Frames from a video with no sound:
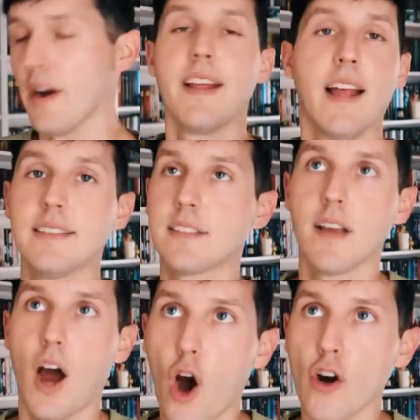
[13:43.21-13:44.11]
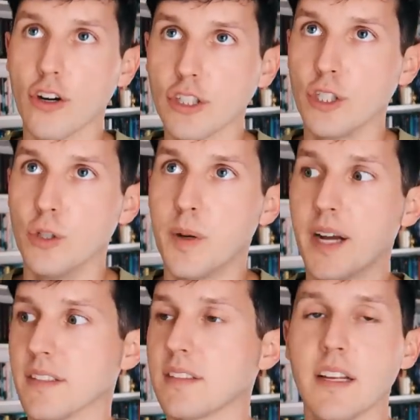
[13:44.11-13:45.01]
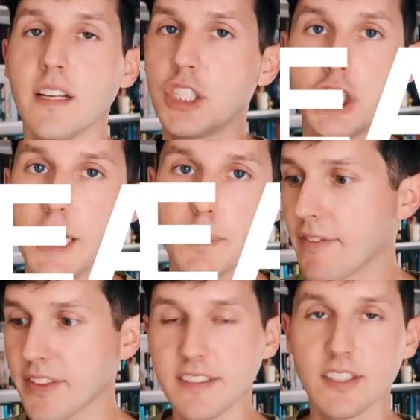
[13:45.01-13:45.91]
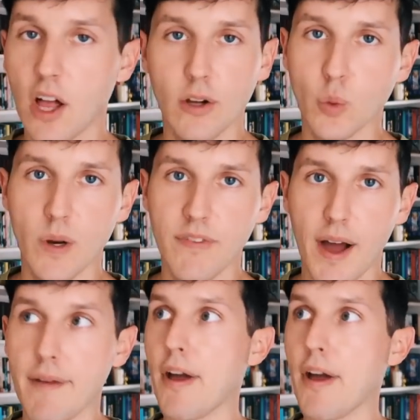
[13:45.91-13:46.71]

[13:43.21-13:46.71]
And it's harder too because it's cheap. Everything's $1.25.